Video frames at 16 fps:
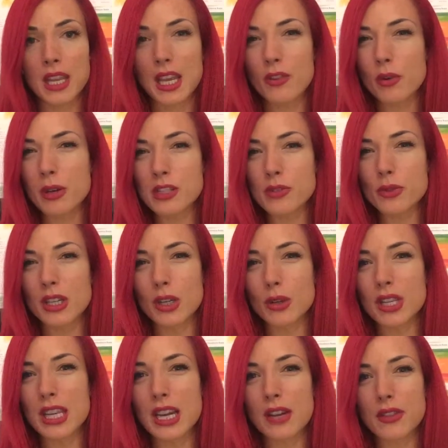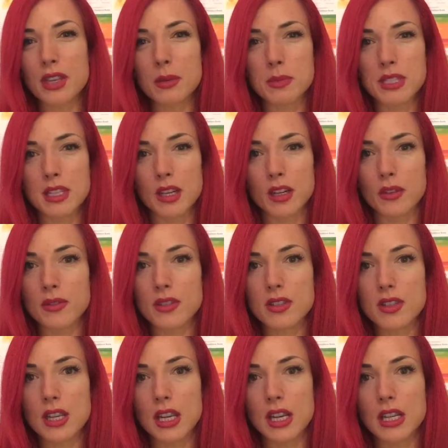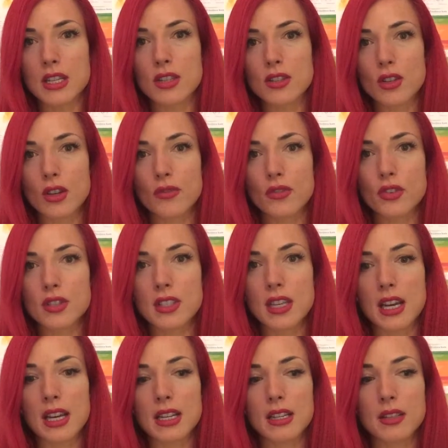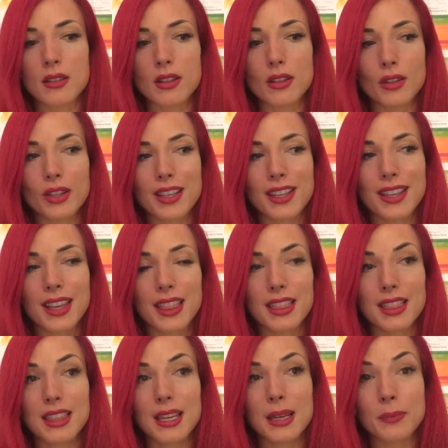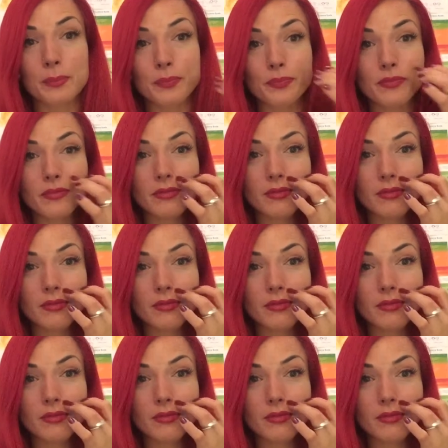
Everyone is really looking after themselves. So if you start looking at them